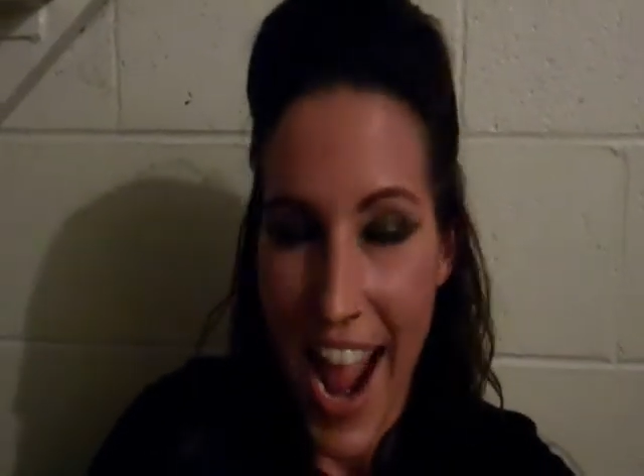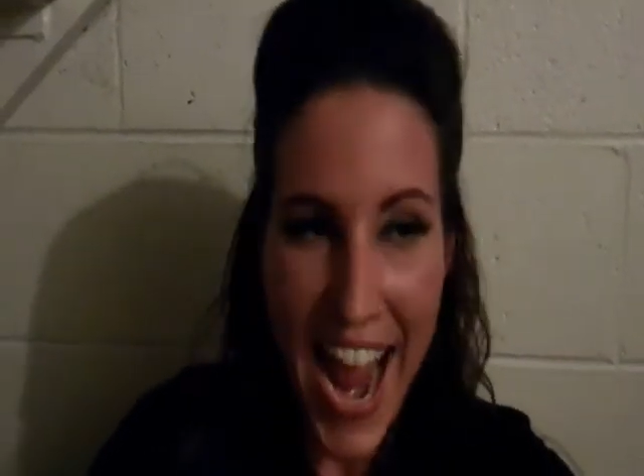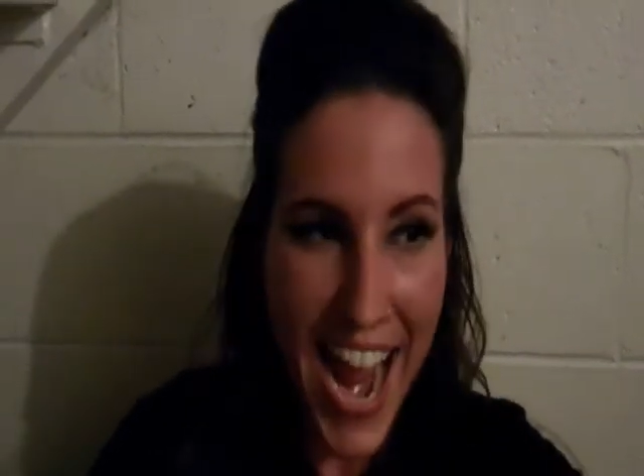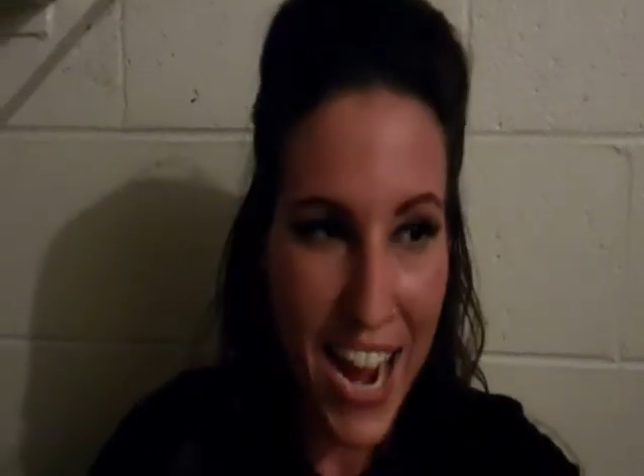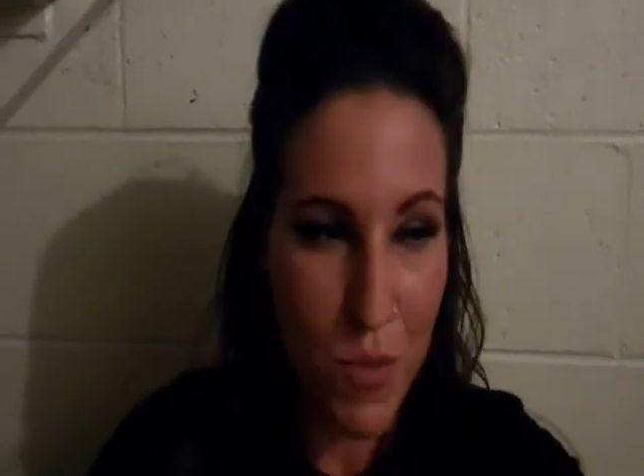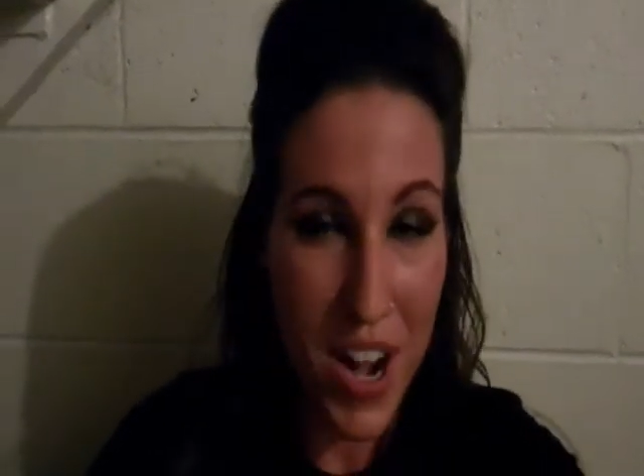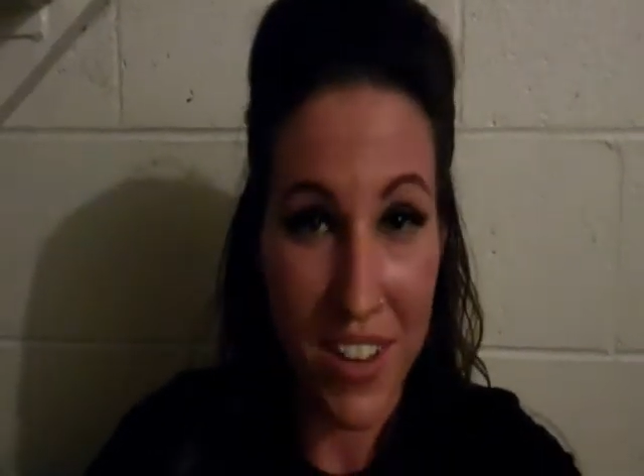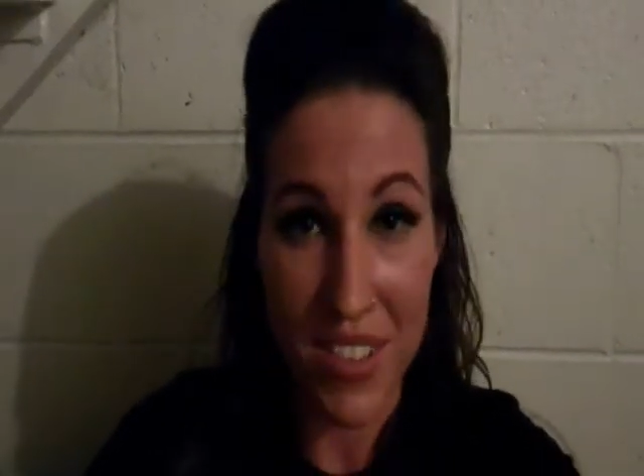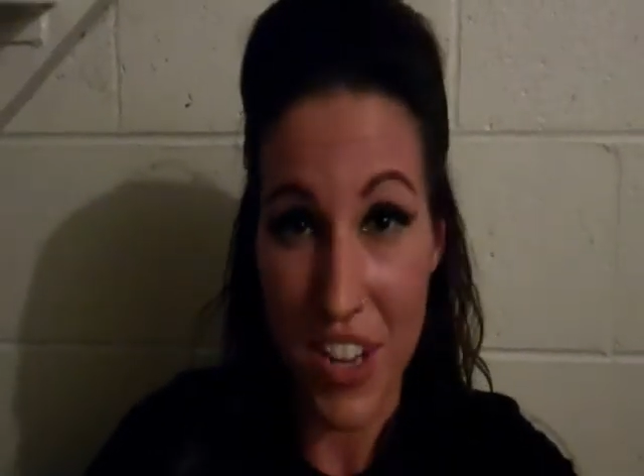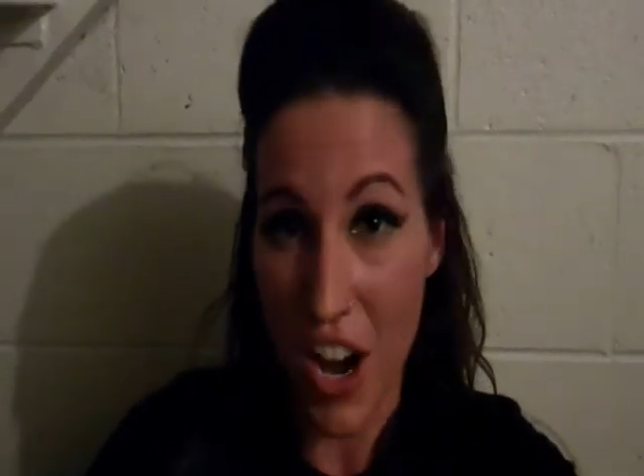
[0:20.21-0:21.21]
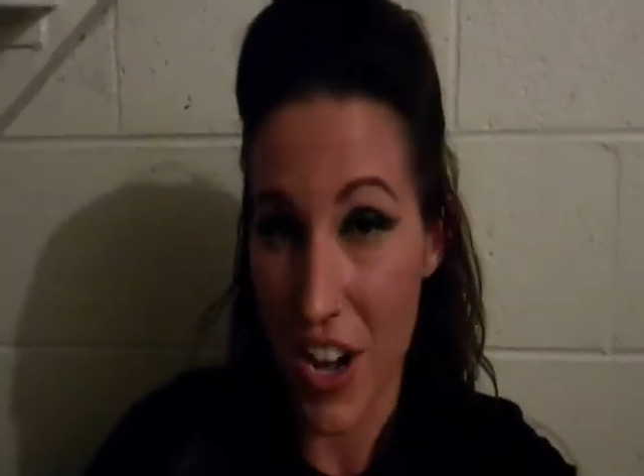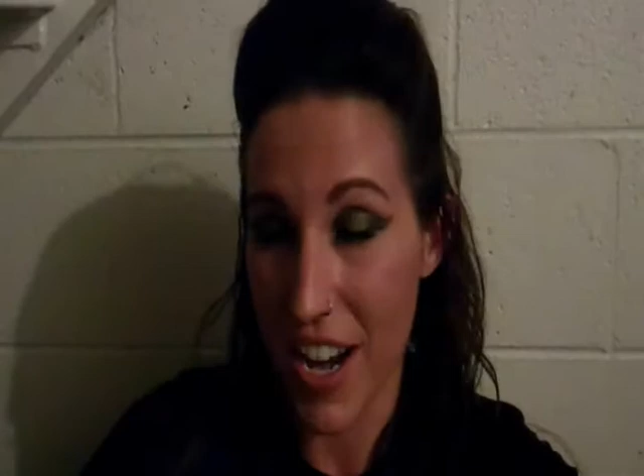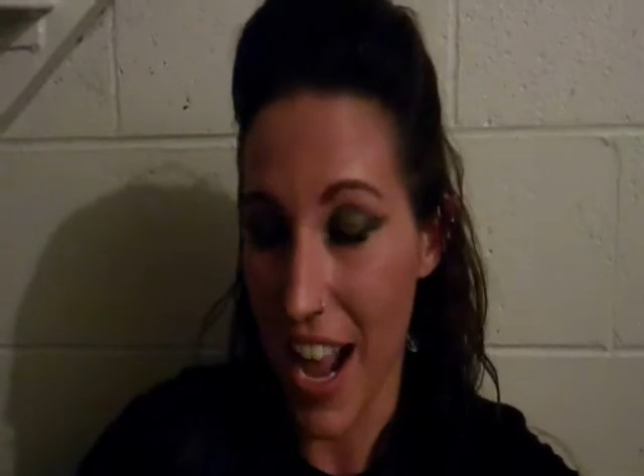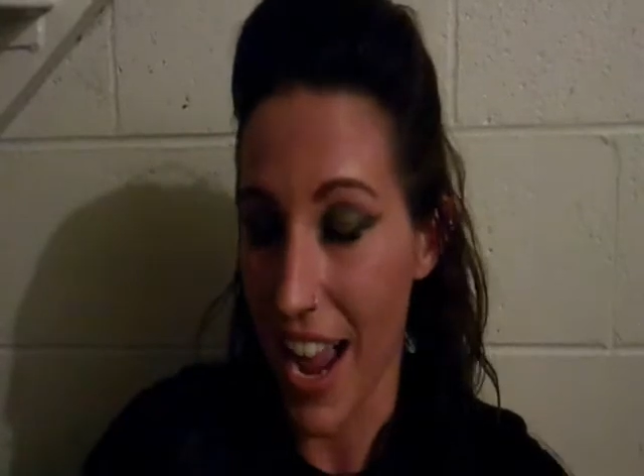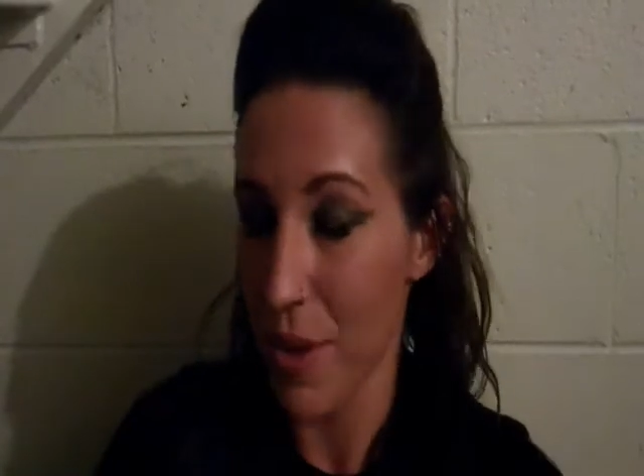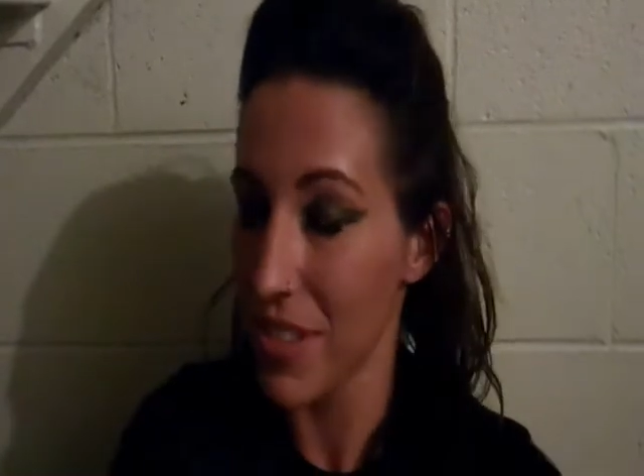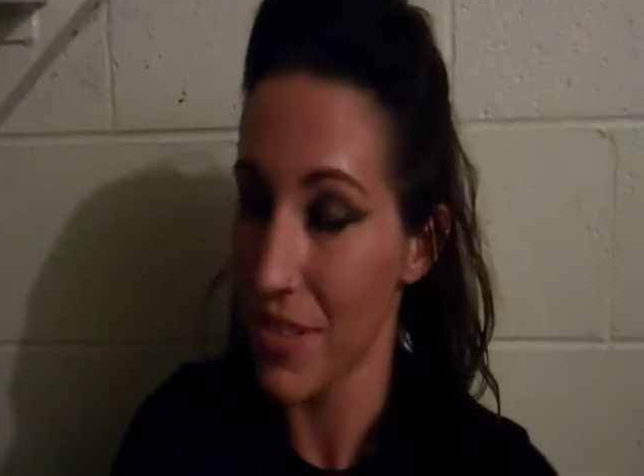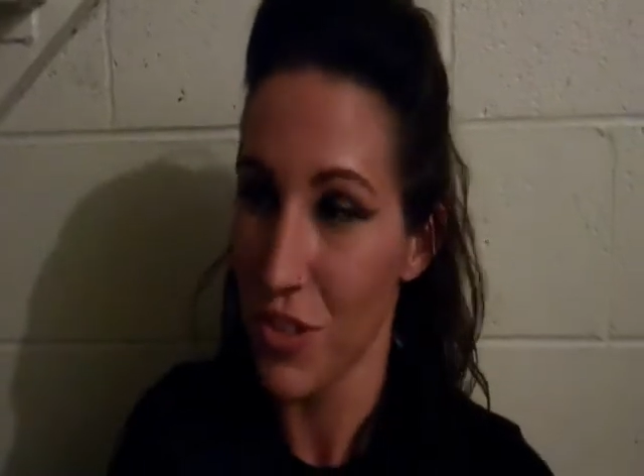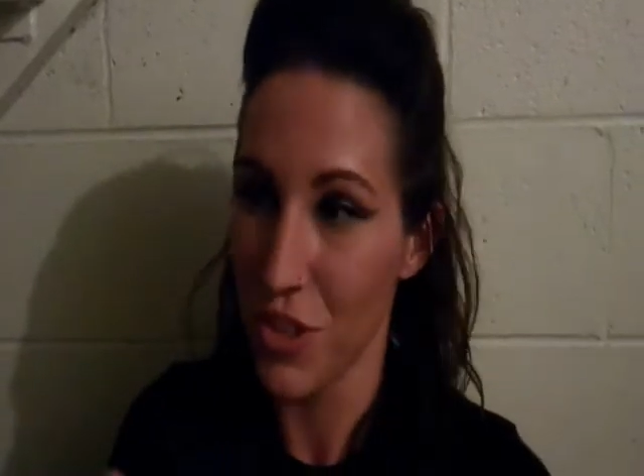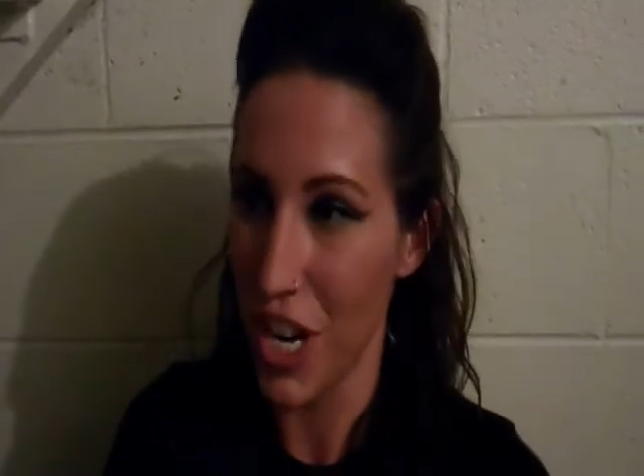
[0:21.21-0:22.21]
And when I started, I was
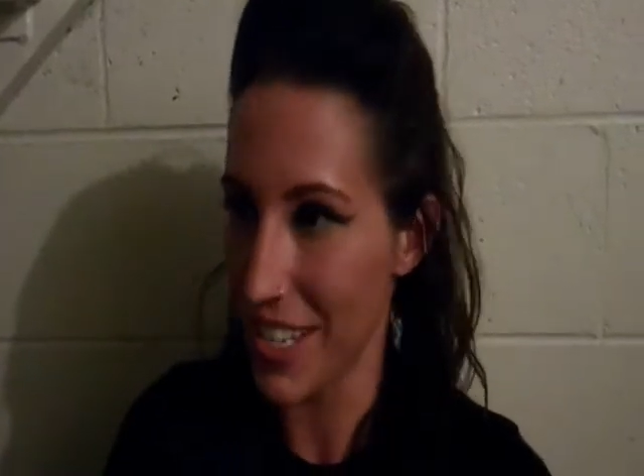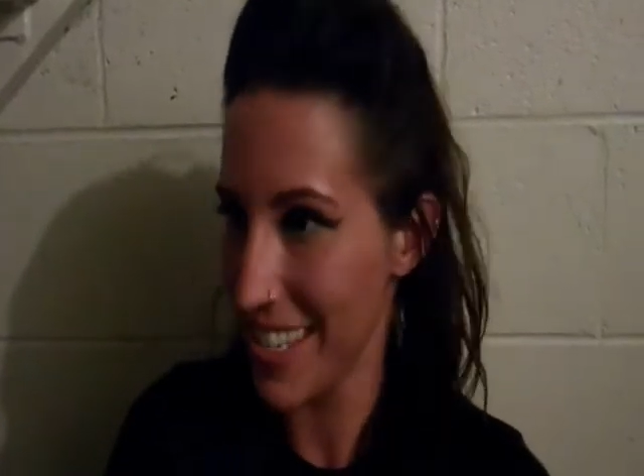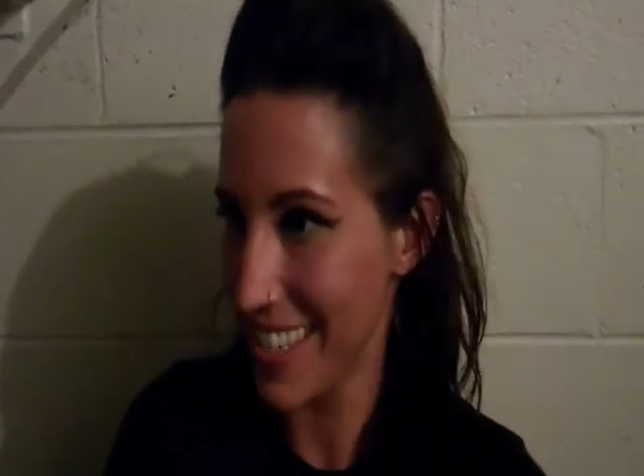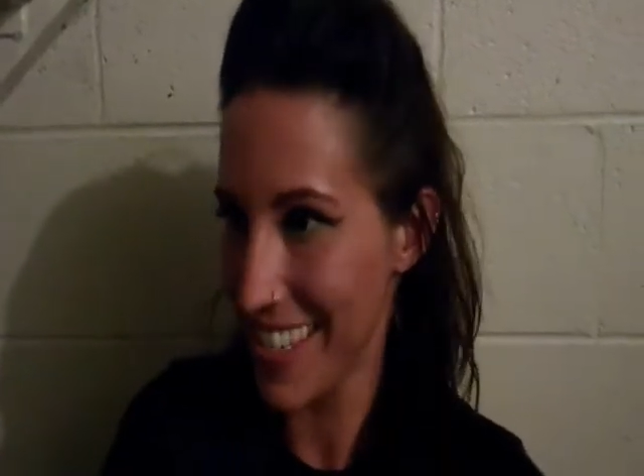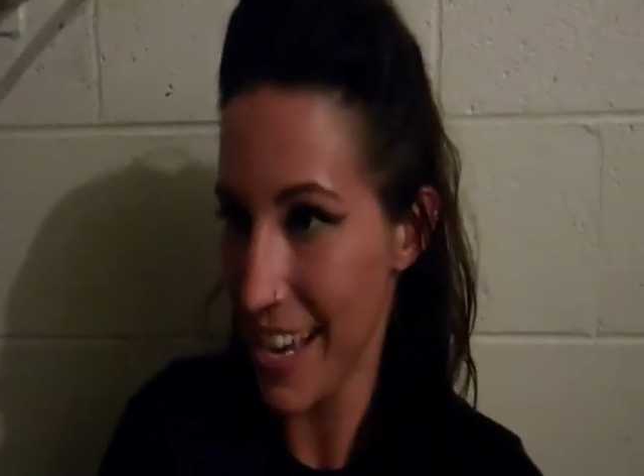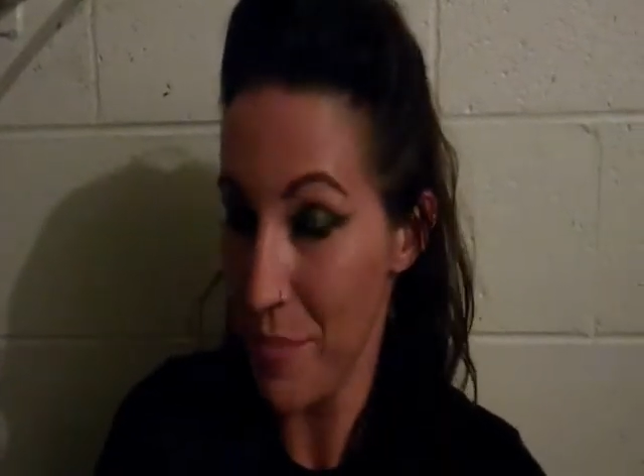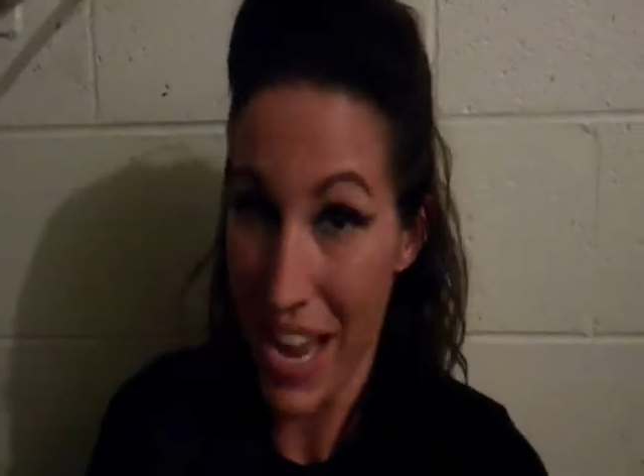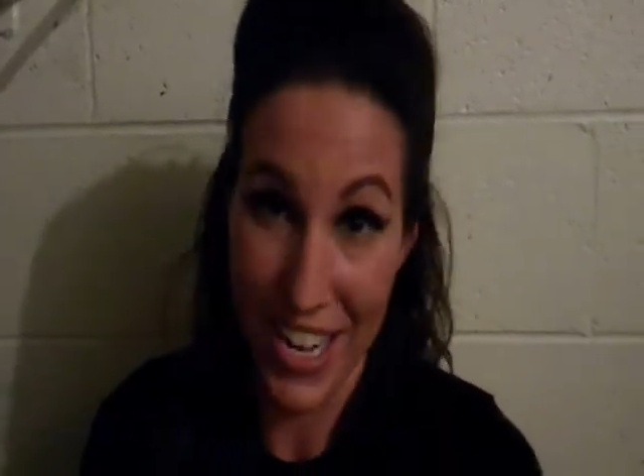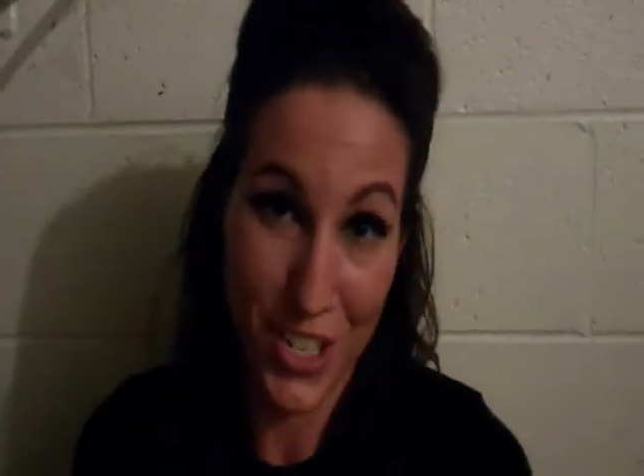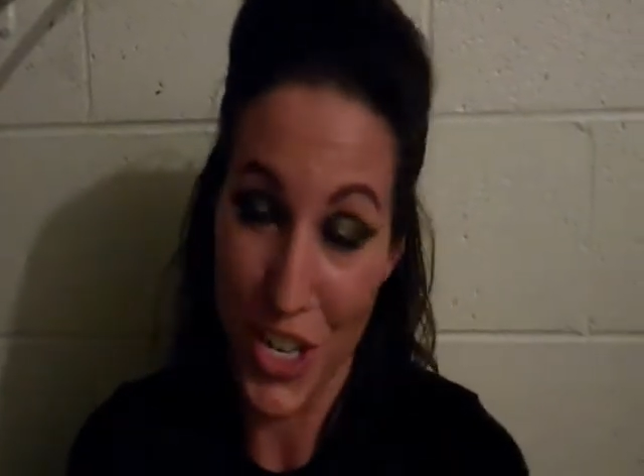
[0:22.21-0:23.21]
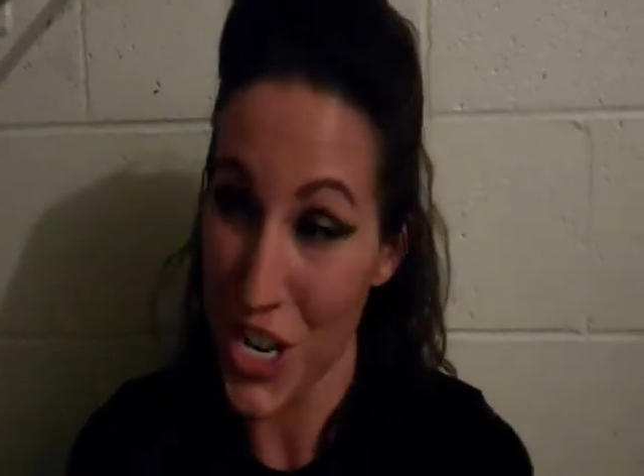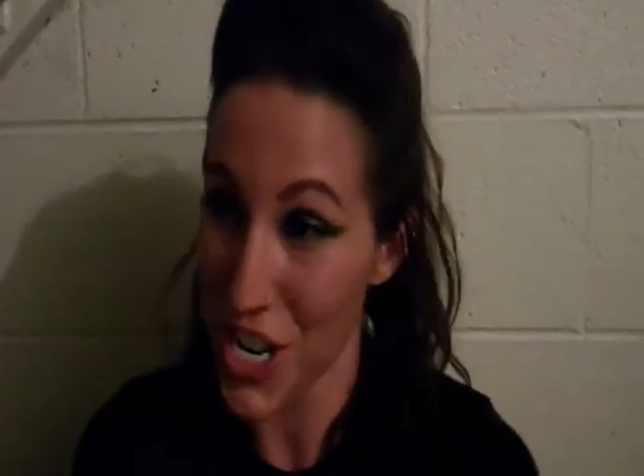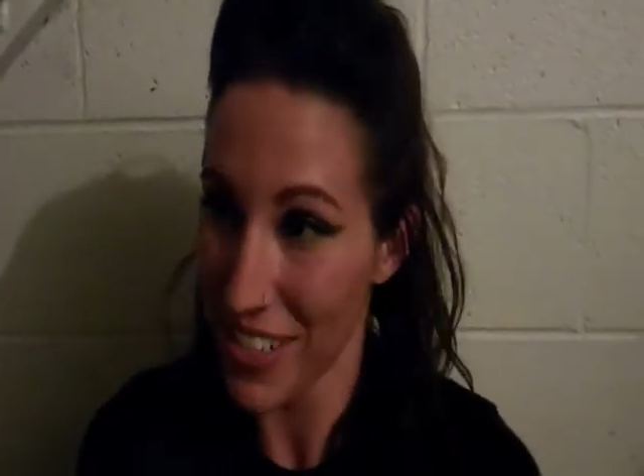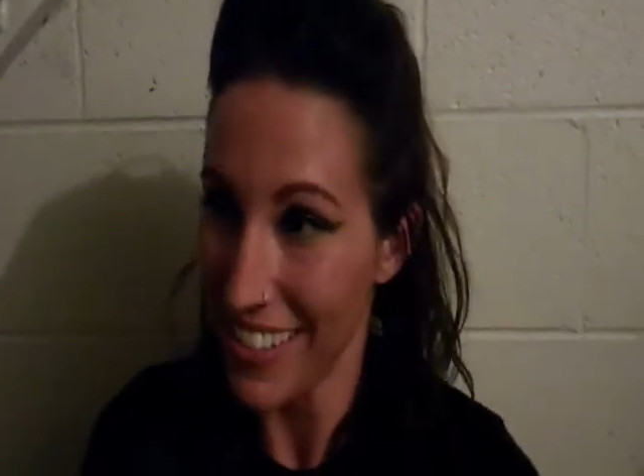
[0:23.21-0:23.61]
just a manager,